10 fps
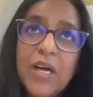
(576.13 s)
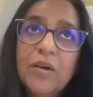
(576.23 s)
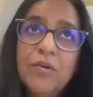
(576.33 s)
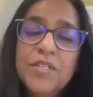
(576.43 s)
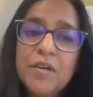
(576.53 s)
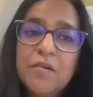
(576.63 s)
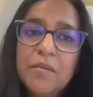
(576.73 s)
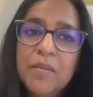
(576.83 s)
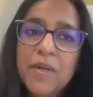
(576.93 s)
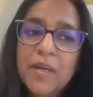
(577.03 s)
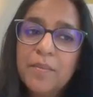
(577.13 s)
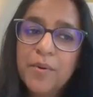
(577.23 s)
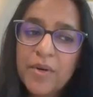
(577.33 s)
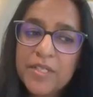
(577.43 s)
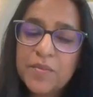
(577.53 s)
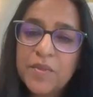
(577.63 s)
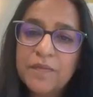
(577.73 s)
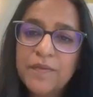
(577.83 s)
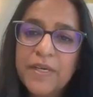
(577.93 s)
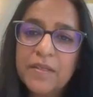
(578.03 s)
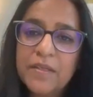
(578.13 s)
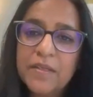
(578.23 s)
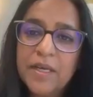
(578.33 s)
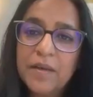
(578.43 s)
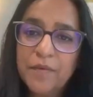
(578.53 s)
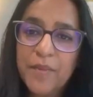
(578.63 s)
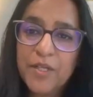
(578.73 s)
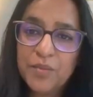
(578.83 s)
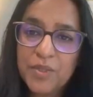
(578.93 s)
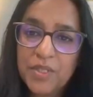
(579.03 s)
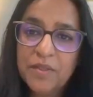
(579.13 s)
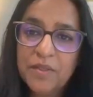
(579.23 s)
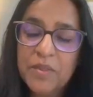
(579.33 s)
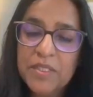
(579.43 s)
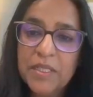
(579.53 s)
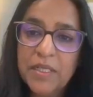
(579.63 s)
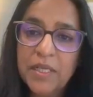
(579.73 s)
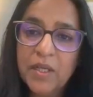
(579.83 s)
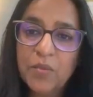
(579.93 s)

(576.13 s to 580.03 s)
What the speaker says: Yeah, but I also am impressed with the fact that that information was given in a busy clinic